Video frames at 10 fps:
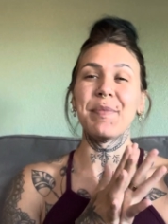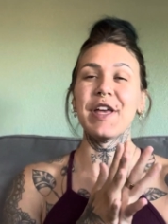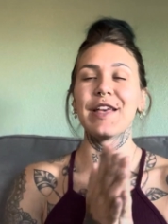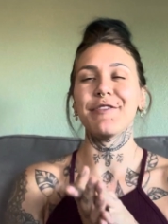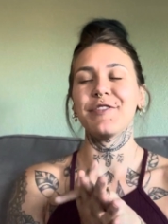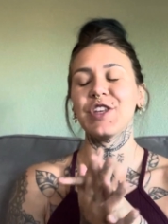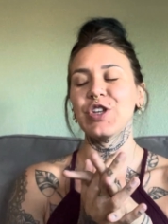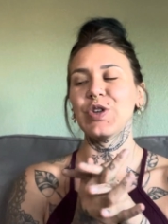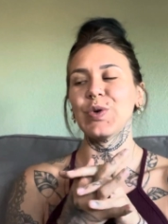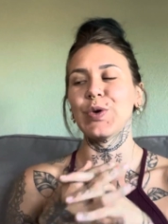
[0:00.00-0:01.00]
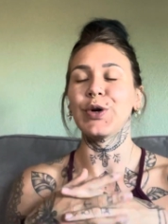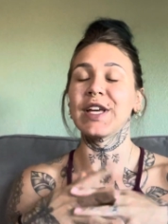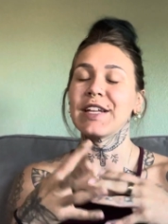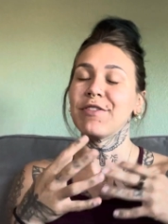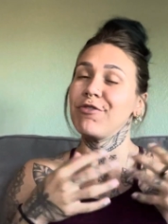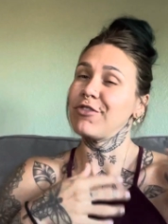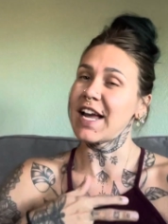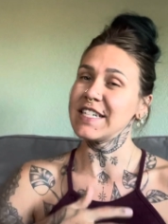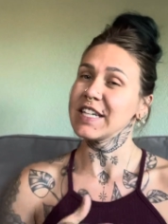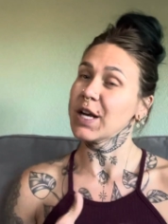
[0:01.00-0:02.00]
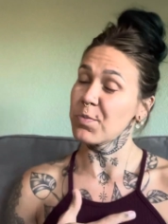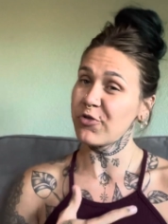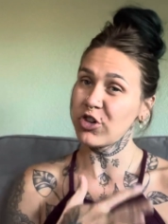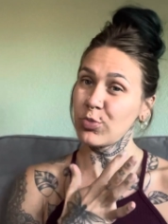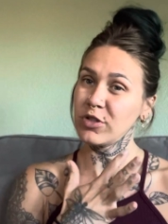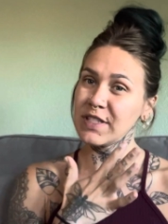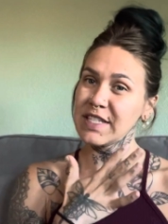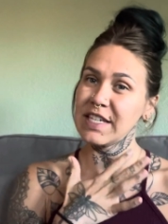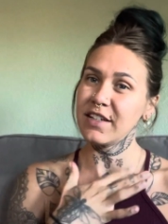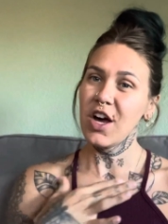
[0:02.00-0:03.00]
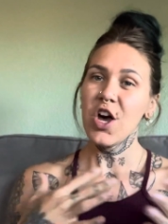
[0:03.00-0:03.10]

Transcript: If you can find a comfortable seat